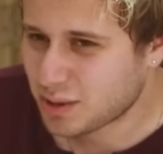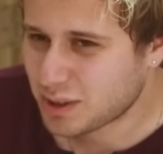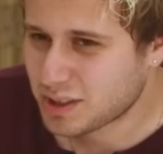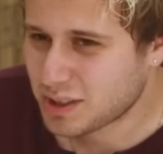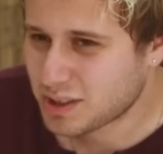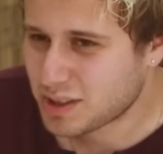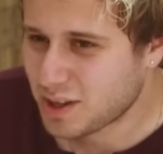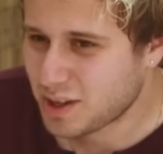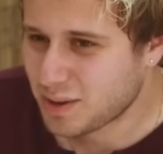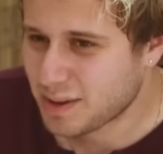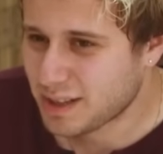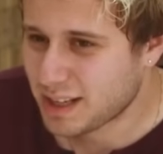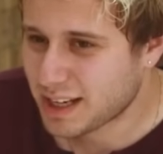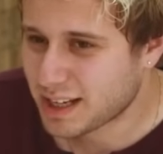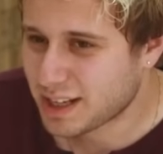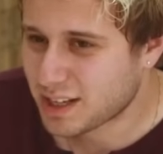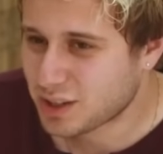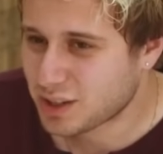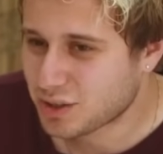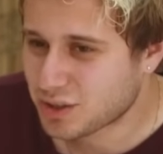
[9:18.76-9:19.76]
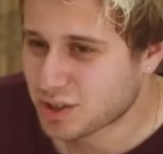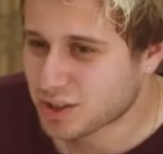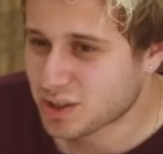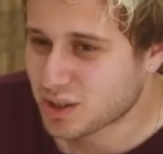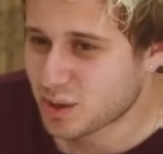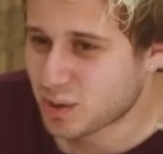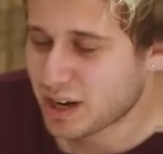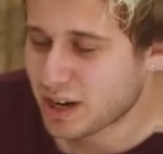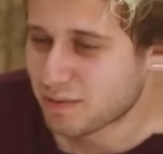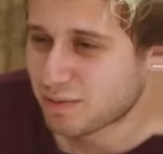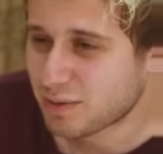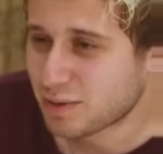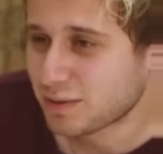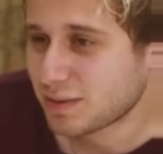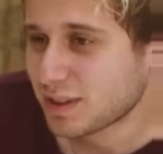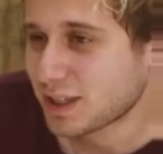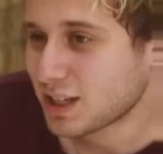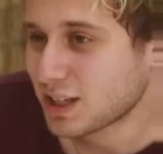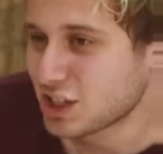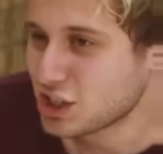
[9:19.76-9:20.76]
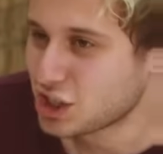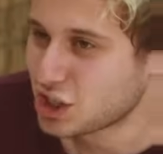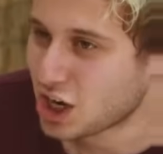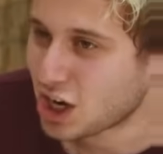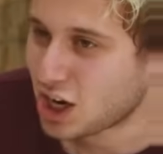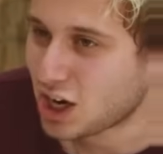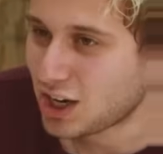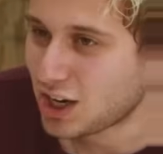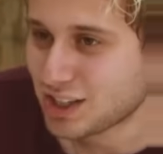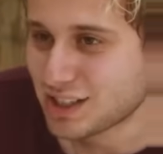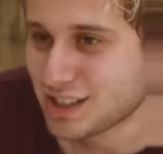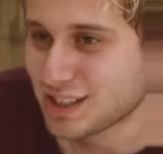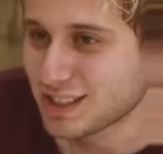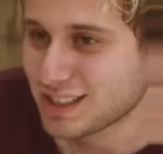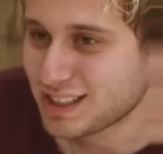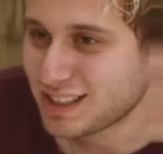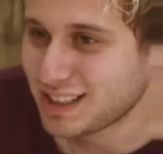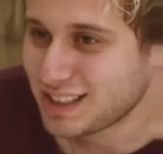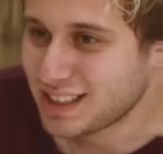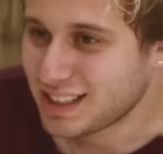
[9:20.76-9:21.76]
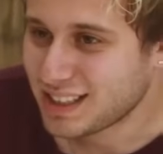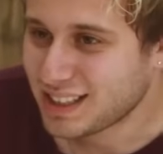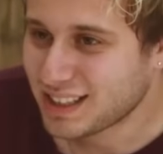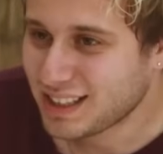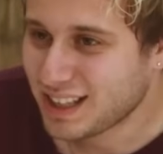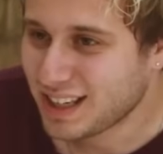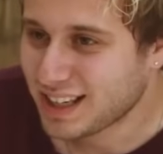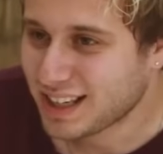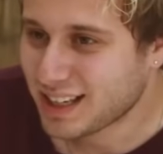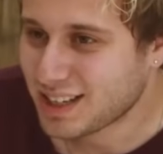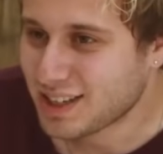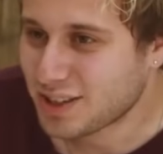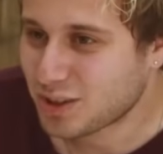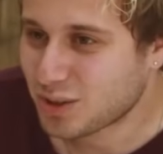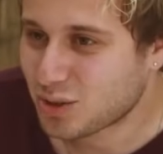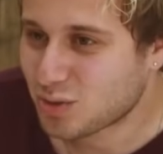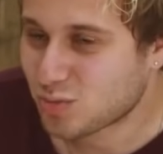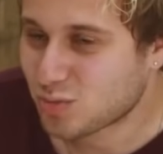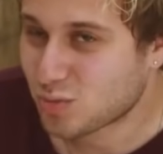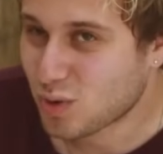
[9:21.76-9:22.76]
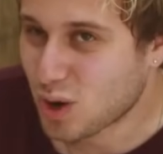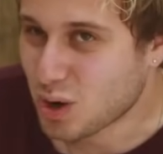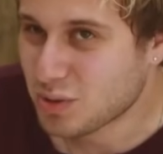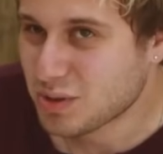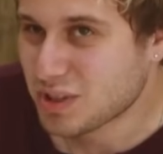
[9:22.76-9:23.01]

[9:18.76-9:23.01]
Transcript: But if I say, is the moon made of cheese? Their arm should go weak.